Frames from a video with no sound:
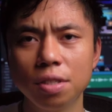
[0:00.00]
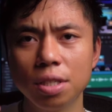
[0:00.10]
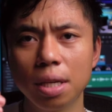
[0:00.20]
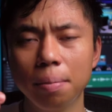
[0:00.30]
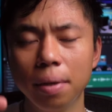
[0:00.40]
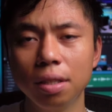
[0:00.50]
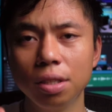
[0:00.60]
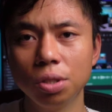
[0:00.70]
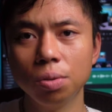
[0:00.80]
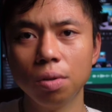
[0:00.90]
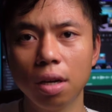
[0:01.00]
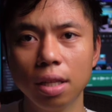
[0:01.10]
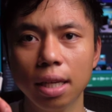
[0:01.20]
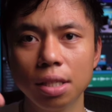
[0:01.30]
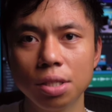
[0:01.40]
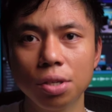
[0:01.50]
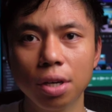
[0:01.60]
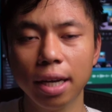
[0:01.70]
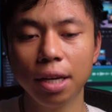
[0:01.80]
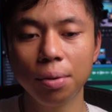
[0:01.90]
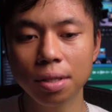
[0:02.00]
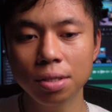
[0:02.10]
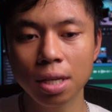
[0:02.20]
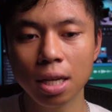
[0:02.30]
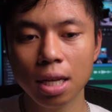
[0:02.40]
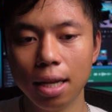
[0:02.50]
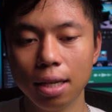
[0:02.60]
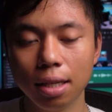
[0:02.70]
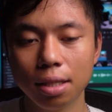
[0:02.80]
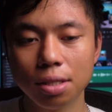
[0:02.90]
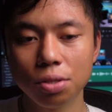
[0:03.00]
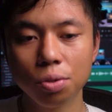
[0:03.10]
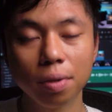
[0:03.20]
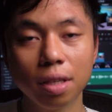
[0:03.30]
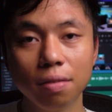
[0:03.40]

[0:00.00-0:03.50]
since I mainly shoot on the SD card anyways. And it's super